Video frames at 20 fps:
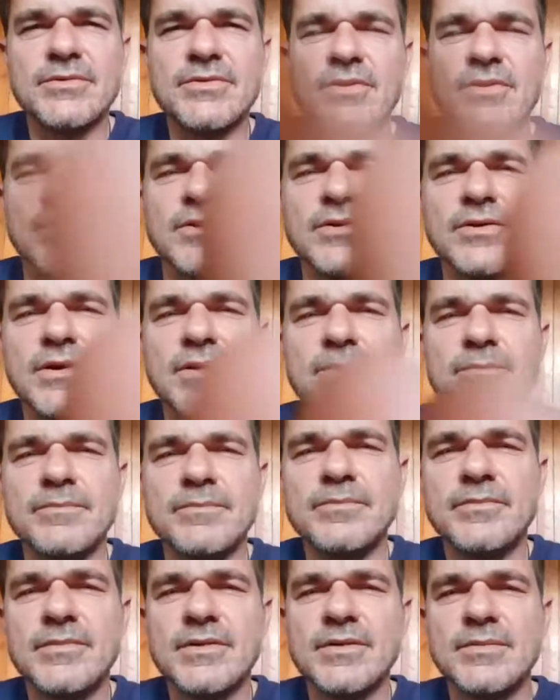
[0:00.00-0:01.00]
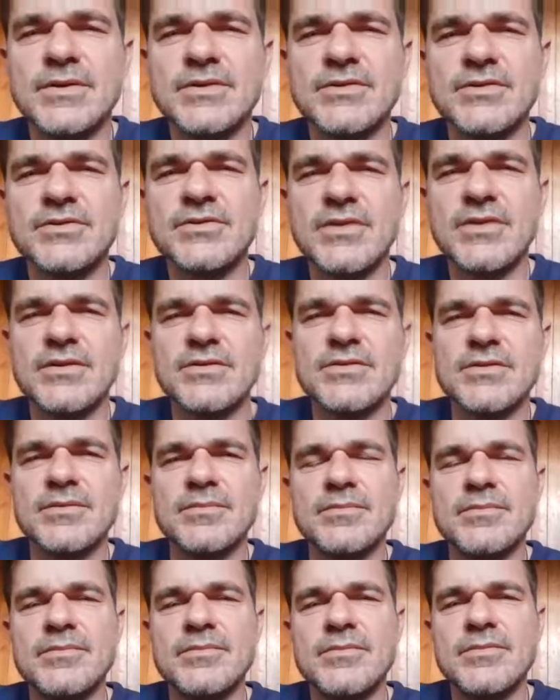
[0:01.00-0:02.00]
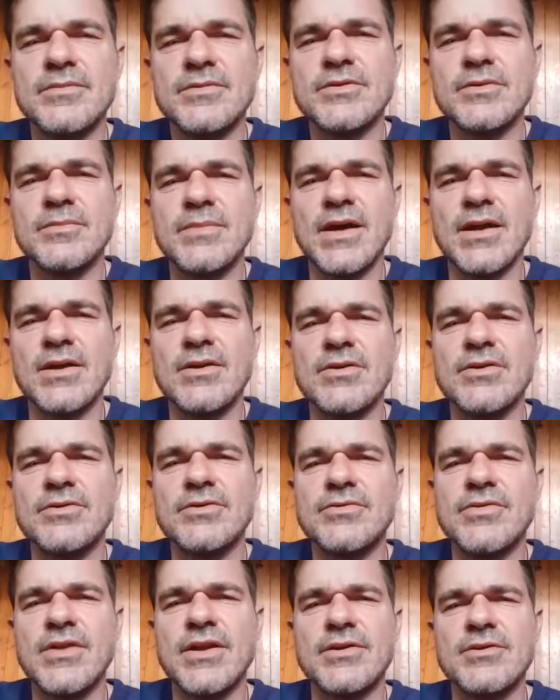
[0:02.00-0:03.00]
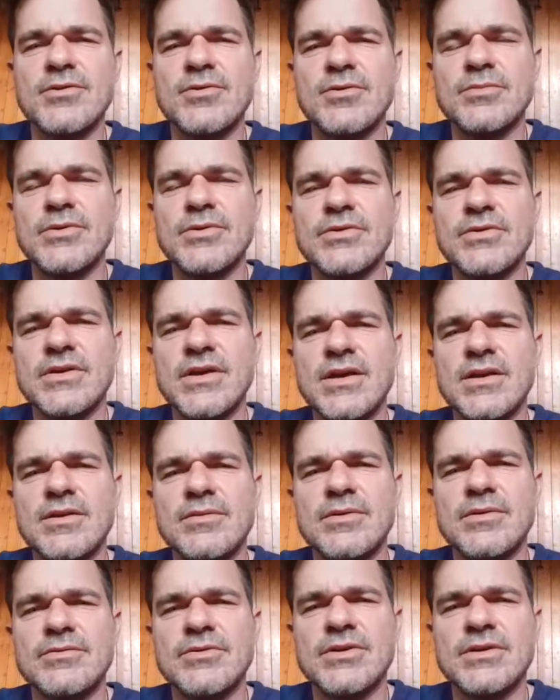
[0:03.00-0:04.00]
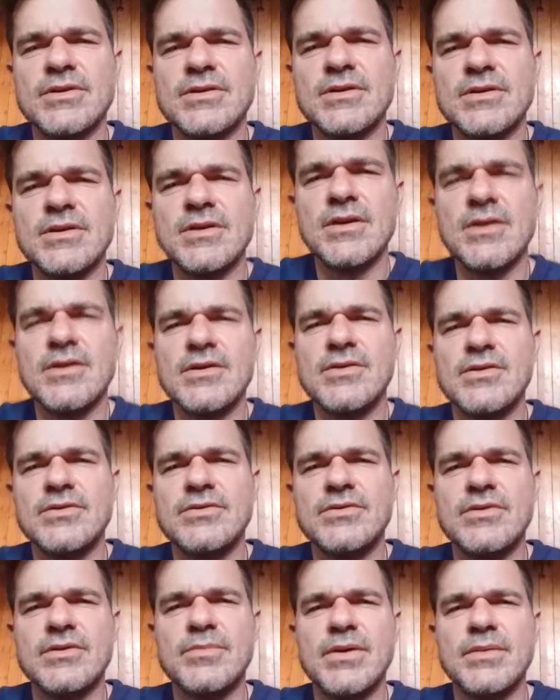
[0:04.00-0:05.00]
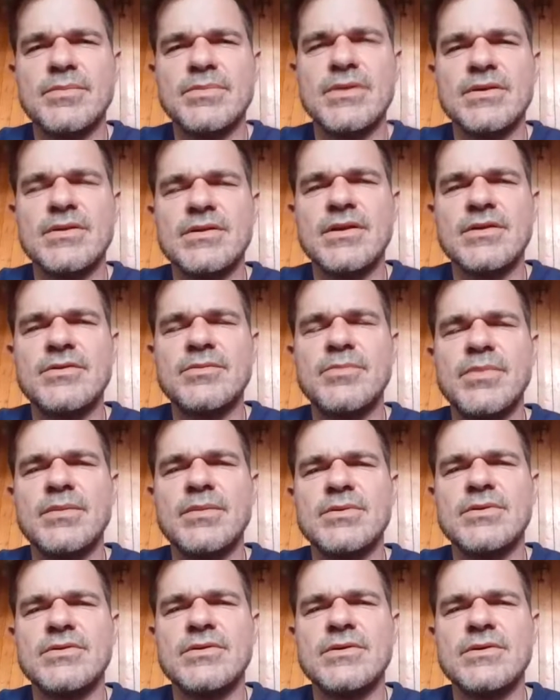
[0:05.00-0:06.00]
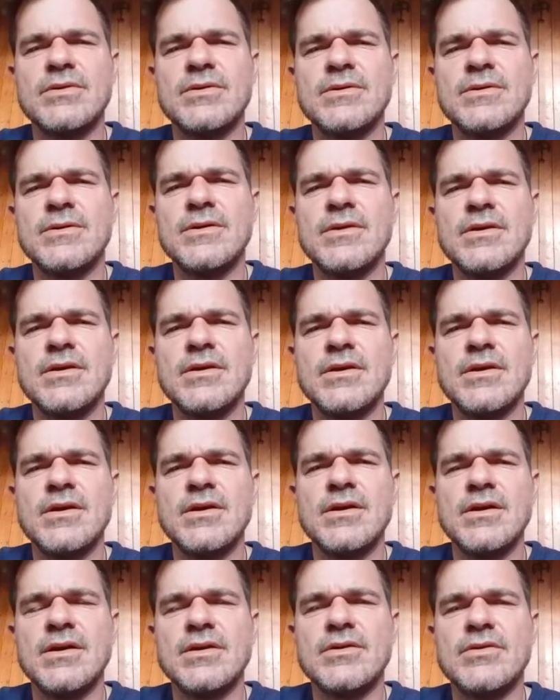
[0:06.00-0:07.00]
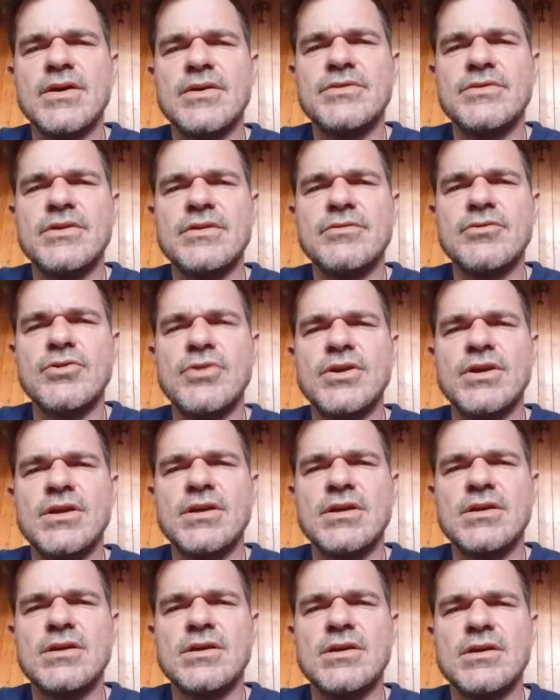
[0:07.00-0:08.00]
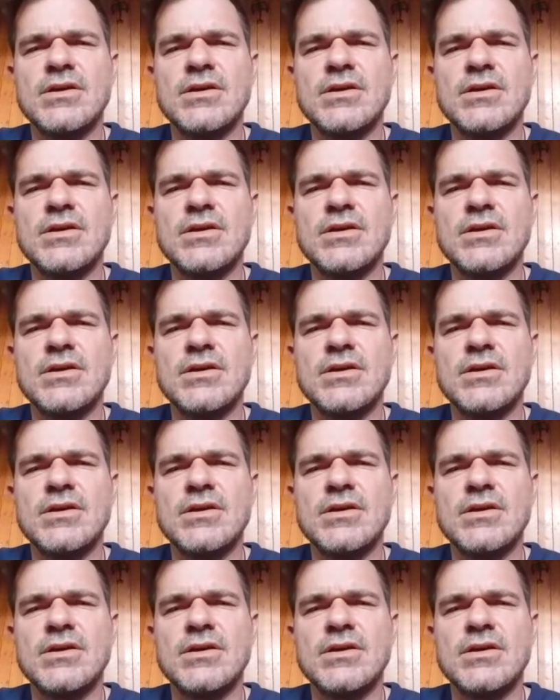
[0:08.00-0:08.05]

So let me just say some hellos. Flat Accord Music. Hello, my friend. You see a puppy? That's Pebbles. Hi, Gracie Voynick.